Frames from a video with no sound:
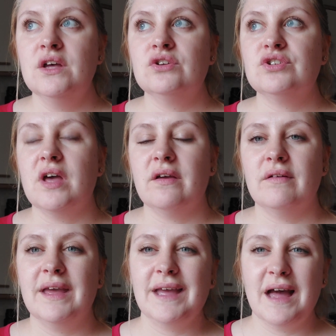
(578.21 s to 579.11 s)
So
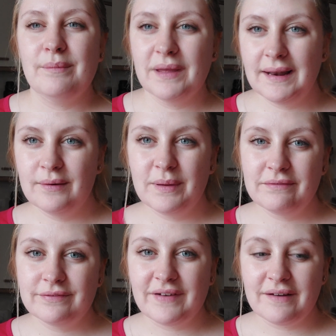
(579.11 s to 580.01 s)
it can be a little bit
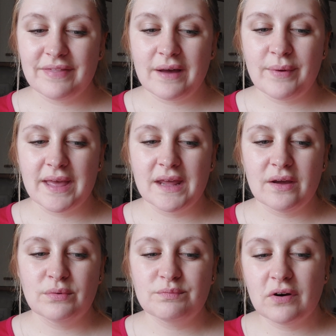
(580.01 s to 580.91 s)
of a faff that way. And
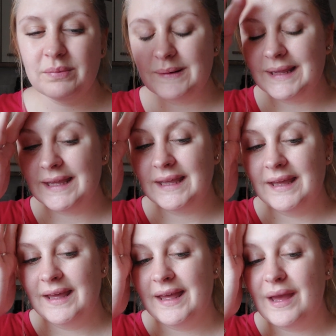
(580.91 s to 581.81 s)
I would probably,
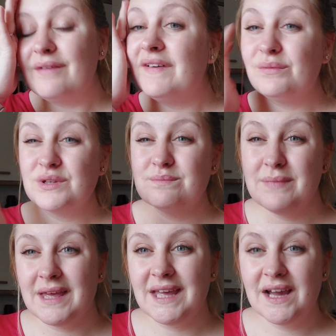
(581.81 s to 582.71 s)
if it was
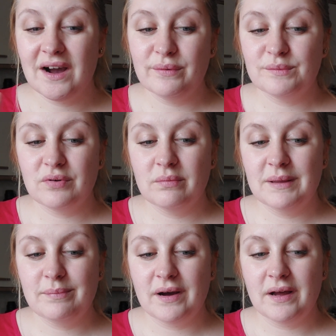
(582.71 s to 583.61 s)
me, I would
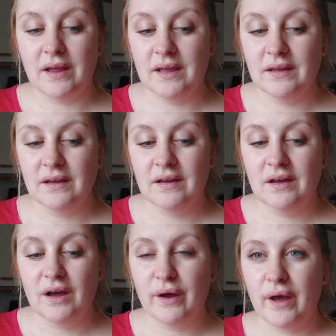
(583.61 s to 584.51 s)
probably buy
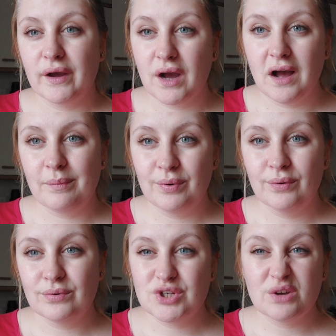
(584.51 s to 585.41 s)
a
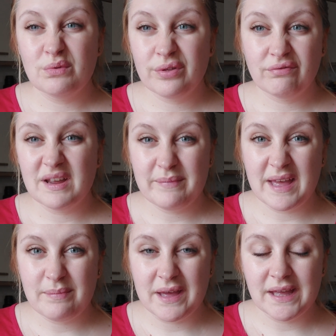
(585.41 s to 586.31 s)
couple, 2 or 3
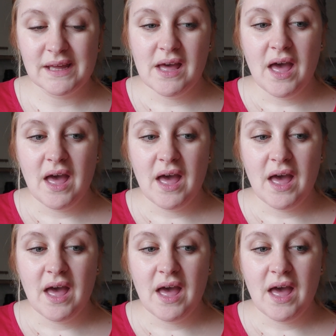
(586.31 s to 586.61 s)
maybe,